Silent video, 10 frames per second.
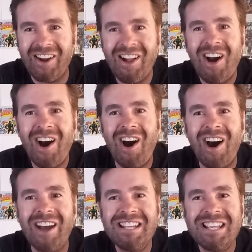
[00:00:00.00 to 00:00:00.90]
there
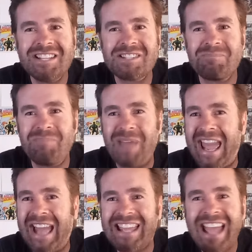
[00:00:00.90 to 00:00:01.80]
on his
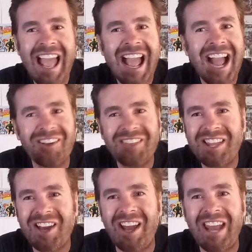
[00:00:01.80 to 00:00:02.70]
back. How
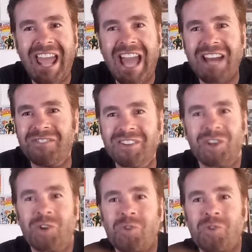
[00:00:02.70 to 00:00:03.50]
they got out of it.